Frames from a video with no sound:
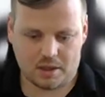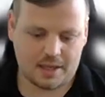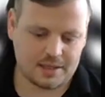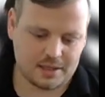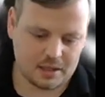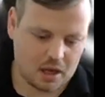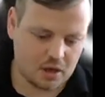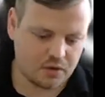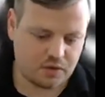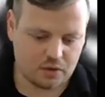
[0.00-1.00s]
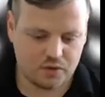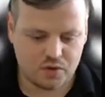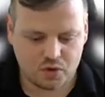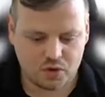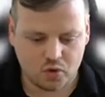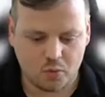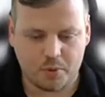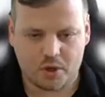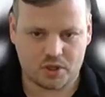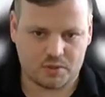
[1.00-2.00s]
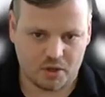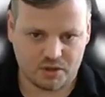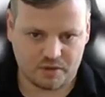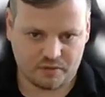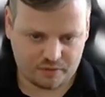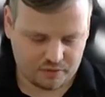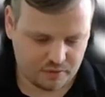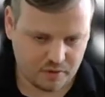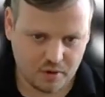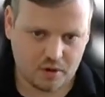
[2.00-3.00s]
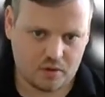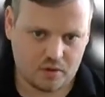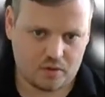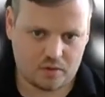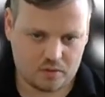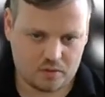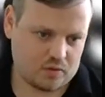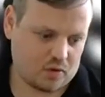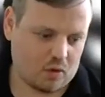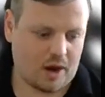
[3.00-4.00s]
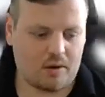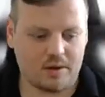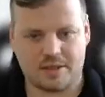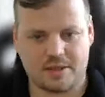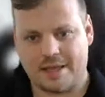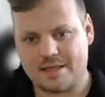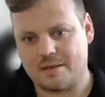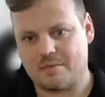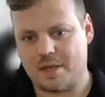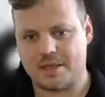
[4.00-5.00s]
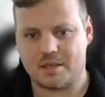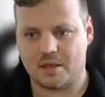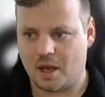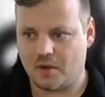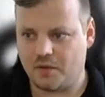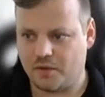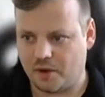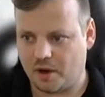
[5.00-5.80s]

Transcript: it's not super responsive. So yeah, this is not.